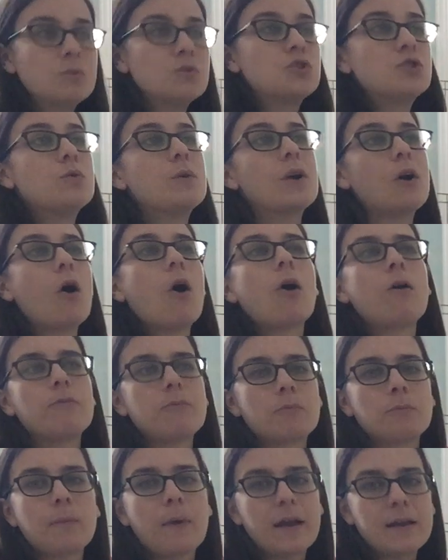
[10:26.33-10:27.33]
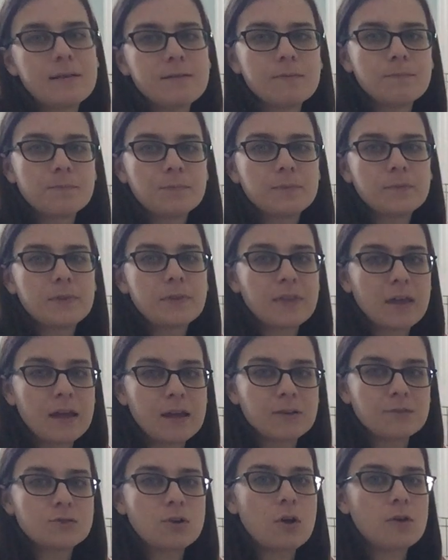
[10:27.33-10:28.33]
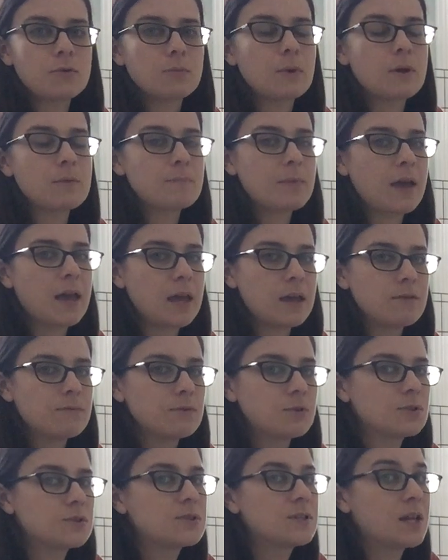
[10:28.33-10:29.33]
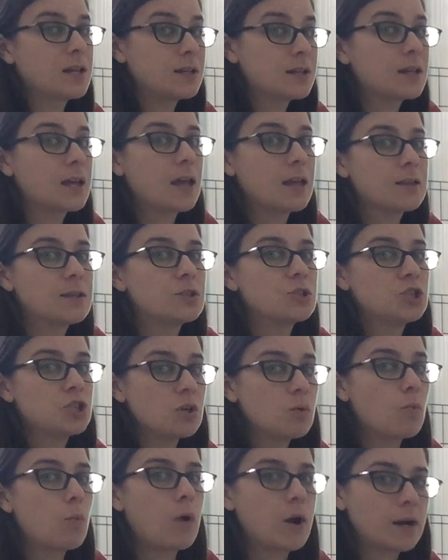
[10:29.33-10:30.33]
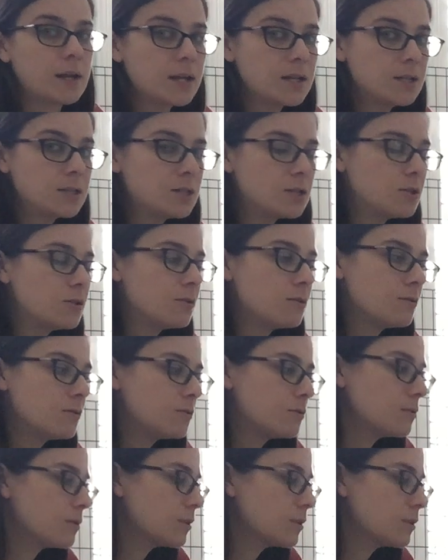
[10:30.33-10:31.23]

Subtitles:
doing all the right things, all the right behaviors to indicate that she wanted to